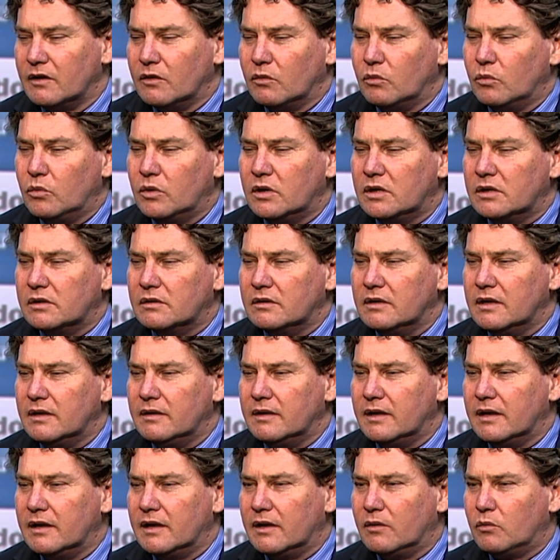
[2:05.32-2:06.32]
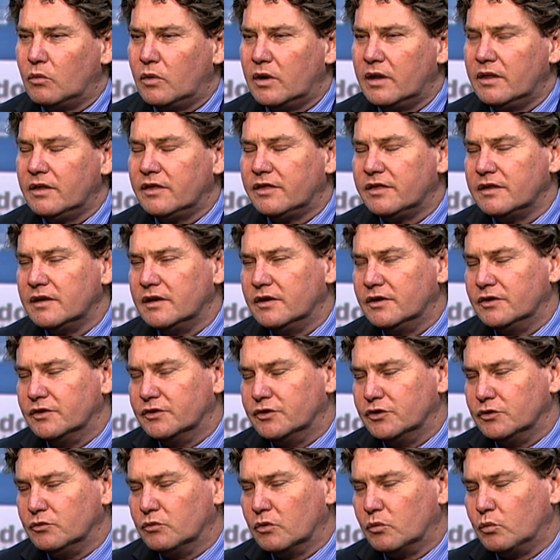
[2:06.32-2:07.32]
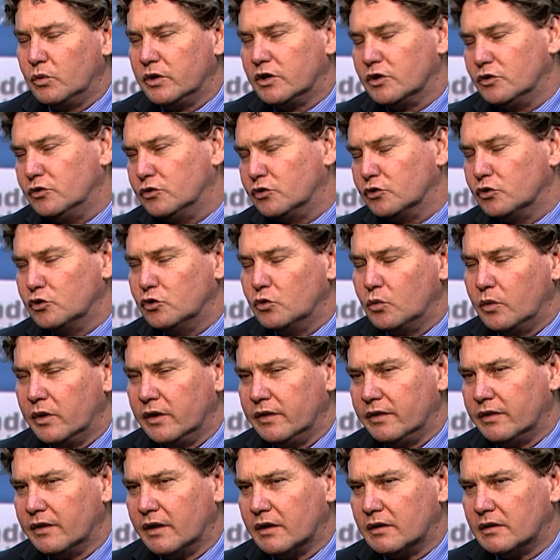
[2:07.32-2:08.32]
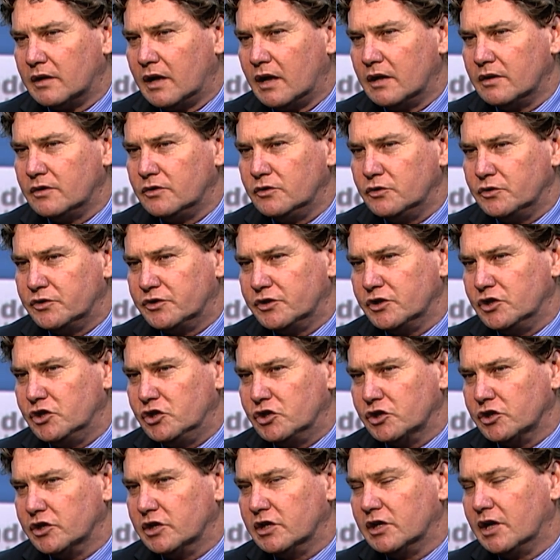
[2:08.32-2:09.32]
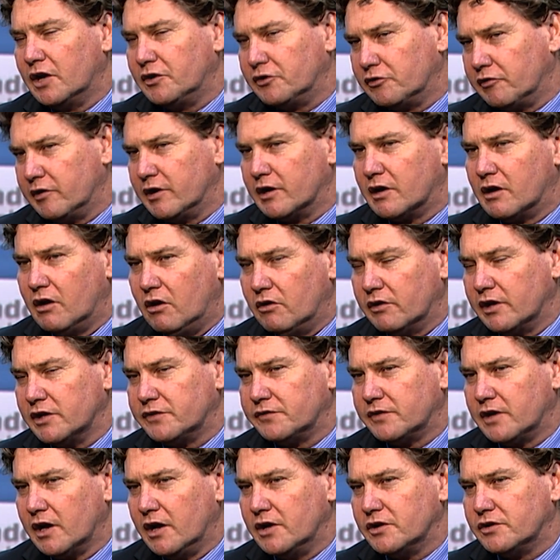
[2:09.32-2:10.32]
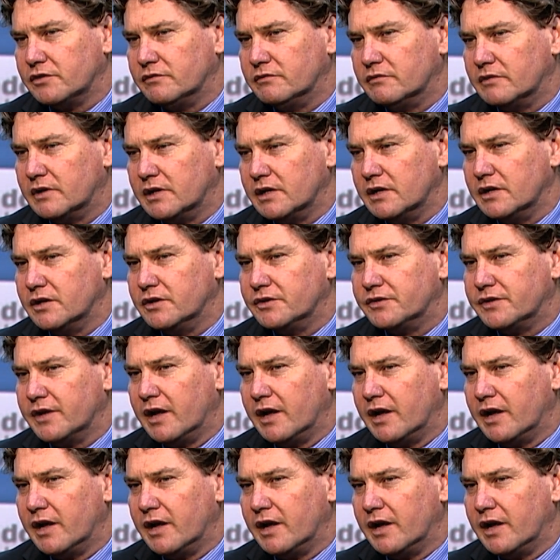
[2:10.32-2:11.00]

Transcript: Well, one of the things we can do with UCG, underground coal gasification, is